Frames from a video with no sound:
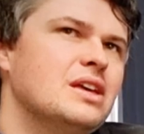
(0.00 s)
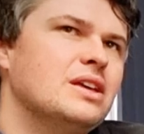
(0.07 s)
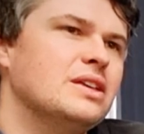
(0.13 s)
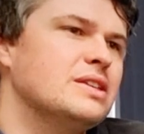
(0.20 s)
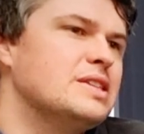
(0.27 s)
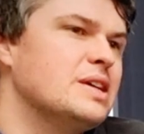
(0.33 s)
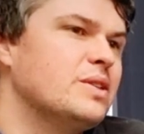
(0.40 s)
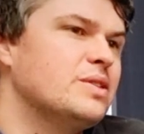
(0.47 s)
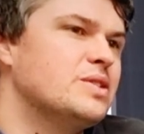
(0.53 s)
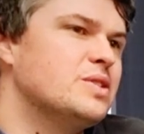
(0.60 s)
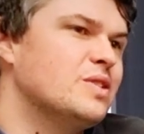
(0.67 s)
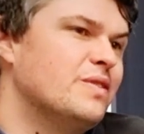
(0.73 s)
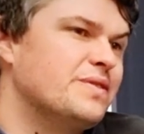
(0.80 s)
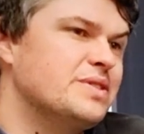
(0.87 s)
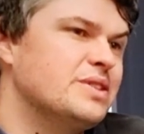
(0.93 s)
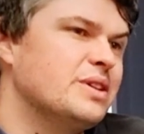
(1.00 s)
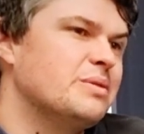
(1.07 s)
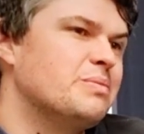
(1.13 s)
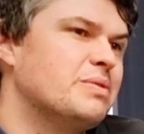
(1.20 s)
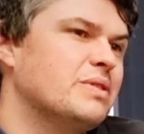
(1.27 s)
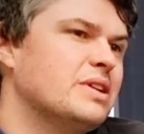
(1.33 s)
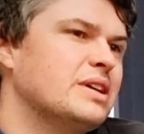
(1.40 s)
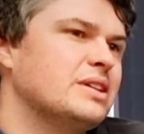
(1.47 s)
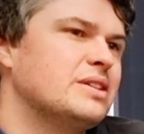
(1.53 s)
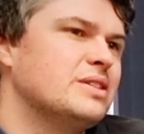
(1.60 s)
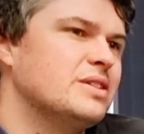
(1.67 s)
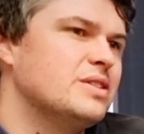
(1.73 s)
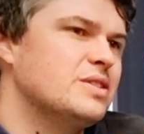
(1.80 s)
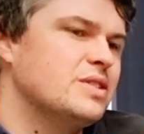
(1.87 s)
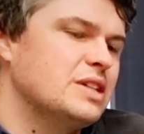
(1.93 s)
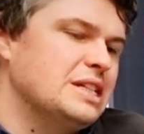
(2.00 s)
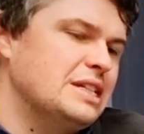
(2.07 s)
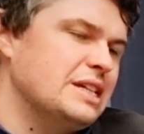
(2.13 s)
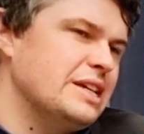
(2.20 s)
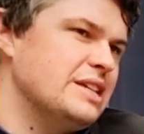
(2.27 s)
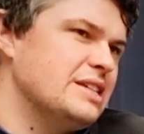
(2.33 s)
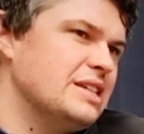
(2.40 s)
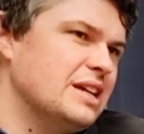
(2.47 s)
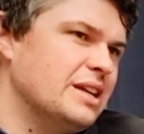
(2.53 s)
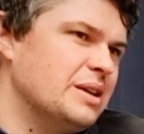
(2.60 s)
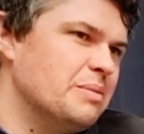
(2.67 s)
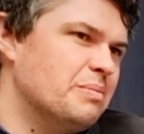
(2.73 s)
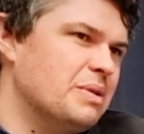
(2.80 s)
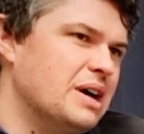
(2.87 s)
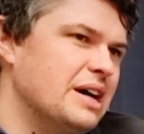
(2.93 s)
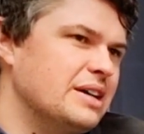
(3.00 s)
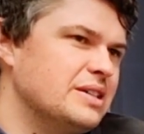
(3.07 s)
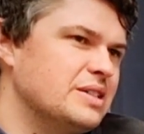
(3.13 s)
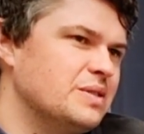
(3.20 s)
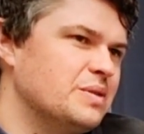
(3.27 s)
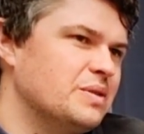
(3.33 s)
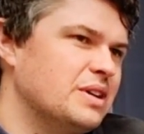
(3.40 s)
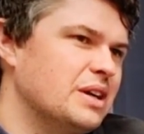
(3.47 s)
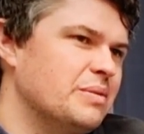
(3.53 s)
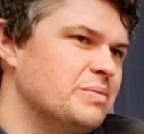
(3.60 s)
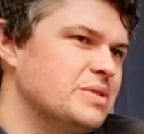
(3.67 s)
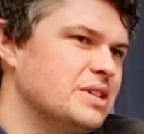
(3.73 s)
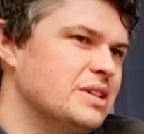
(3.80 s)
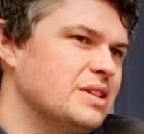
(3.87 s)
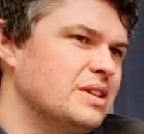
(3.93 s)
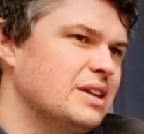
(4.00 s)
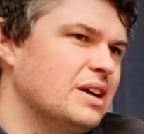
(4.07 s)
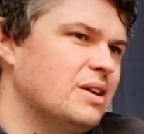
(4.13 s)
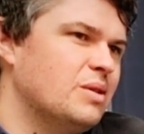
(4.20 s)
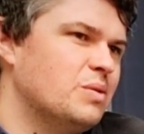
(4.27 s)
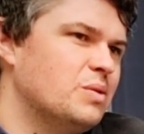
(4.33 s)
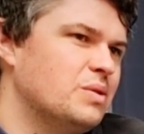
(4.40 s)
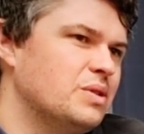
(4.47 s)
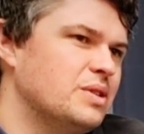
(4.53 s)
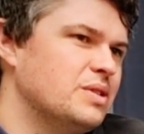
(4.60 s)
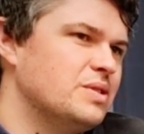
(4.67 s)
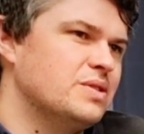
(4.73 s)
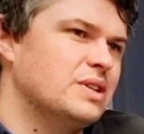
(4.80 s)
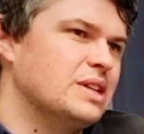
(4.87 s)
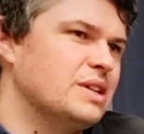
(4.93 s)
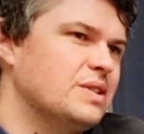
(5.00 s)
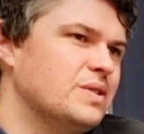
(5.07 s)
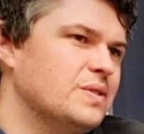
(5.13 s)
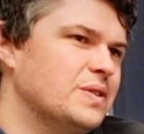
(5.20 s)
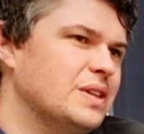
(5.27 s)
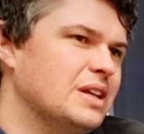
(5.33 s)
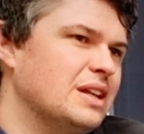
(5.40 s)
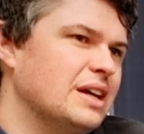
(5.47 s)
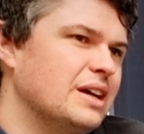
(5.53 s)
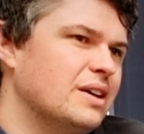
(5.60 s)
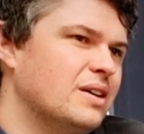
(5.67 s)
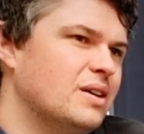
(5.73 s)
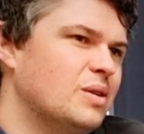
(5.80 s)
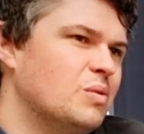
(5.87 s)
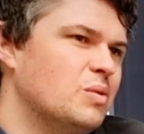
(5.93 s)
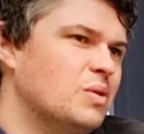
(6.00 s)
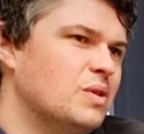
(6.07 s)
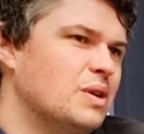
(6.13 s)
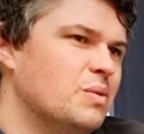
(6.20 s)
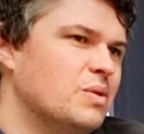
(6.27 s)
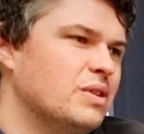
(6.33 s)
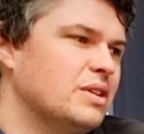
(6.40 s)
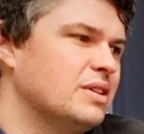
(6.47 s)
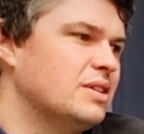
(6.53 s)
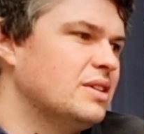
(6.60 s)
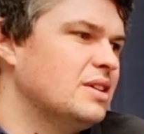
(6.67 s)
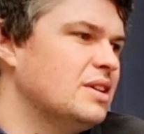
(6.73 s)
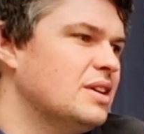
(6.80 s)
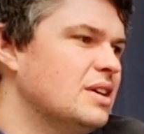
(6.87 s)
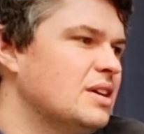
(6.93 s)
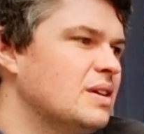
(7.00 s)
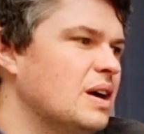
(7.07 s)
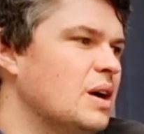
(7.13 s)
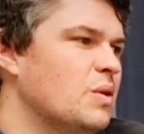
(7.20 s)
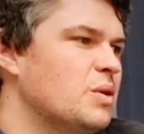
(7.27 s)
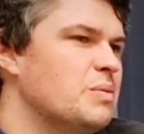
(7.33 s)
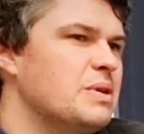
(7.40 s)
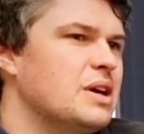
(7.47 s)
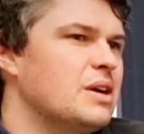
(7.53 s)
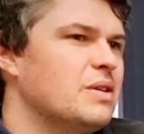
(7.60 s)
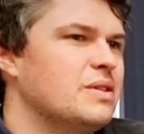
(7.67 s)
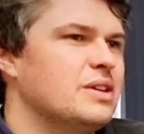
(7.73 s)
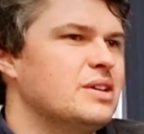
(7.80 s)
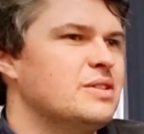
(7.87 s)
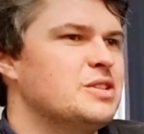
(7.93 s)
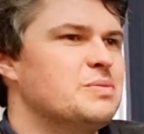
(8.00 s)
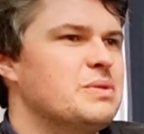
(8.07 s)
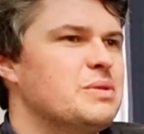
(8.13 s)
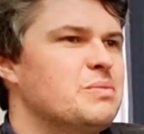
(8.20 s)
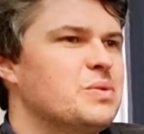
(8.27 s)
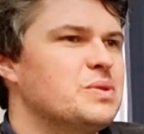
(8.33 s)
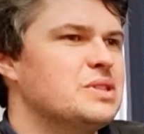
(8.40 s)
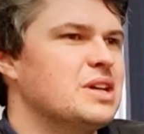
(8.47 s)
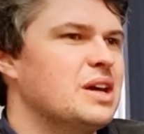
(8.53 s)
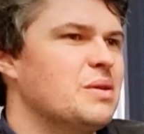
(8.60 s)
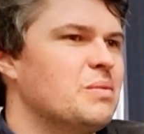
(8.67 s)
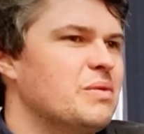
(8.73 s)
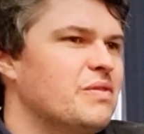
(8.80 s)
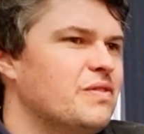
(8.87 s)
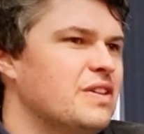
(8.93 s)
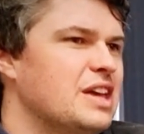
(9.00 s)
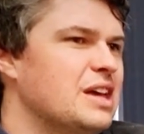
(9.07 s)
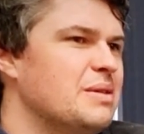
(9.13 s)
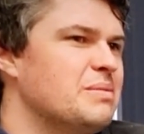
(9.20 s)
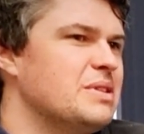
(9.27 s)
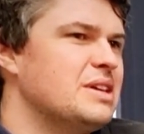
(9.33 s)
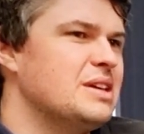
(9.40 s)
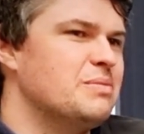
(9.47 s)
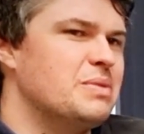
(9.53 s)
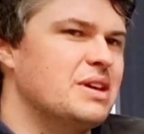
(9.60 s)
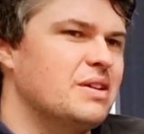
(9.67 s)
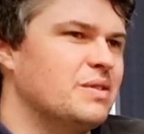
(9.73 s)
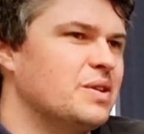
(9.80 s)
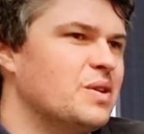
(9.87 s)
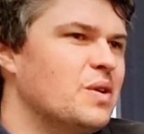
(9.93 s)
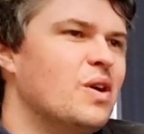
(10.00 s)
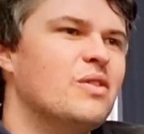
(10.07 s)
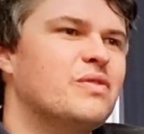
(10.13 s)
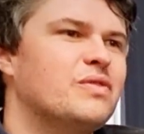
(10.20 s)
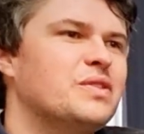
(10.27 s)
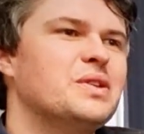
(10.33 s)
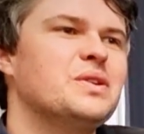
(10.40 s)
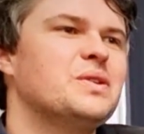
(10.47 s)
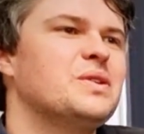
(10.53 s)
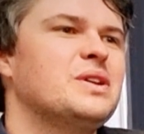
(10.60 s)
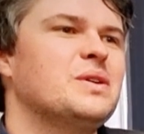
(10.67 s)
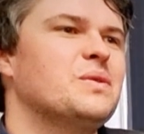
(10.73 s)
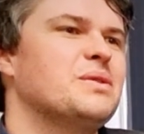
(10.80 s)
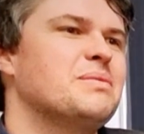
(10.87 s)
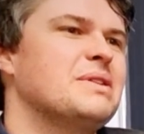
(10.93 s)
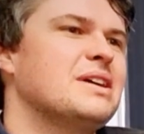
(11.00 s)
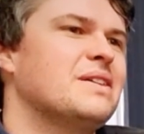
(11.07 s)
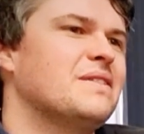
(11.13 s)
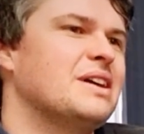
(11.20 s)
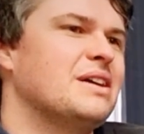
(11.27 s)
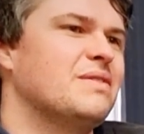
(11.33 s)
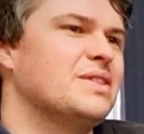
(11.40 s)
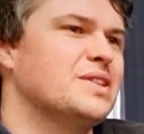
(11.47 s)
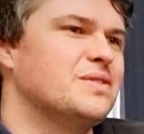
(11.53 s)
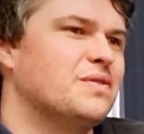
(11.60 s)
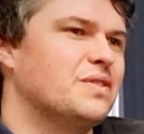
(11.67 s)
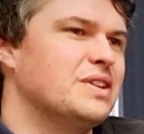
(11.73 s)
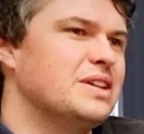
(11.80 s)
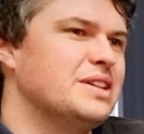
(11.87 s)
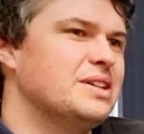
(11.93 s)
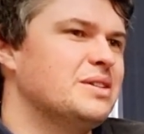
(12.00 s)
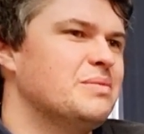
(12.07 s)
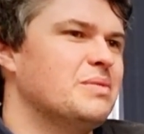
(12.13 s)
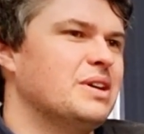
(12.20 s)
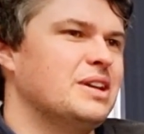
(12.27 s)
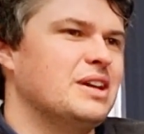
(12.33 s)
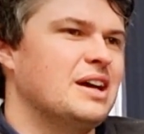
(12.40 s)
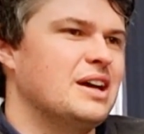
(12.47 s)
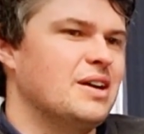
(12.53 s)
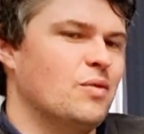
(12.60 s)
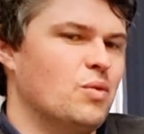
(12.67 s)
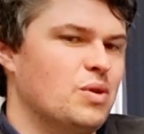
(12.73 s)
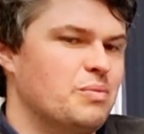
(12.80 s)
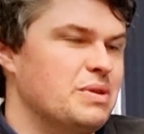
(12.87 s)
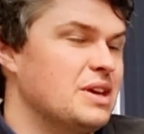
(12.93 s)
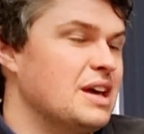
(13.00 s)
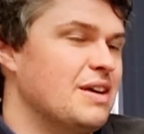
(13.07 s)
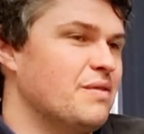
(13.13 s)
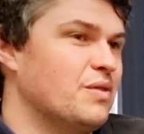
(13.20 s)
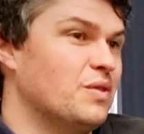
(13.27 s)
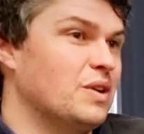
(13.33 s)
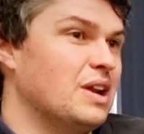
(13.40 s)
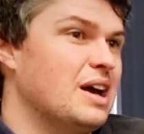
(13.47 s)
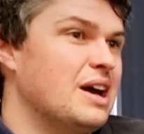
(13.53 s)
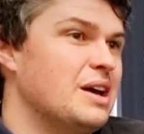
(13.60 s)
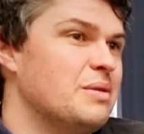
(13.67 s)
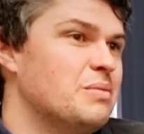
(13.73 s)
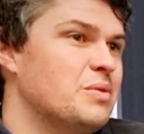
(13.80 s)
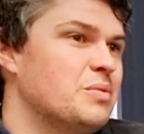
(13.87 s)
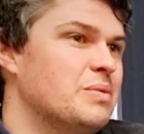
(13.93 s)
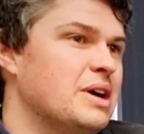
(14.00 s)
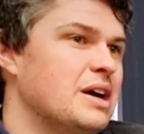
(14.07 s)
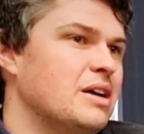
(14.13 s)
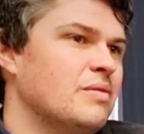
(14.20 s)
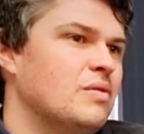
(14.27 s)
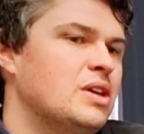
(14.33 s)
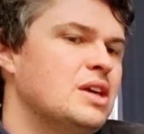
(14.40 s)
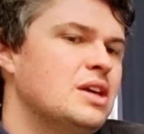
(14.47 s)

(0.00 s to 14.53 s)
you sell the service, not the product. So let's say you're selling a bike. Someone comes in, you're like, oh, what are you trying to do? And they're like, oh, well, I want to be able to spend more time with my family, be able to go off-road. I want to be able to have this freedom. I want to have a reliable bike.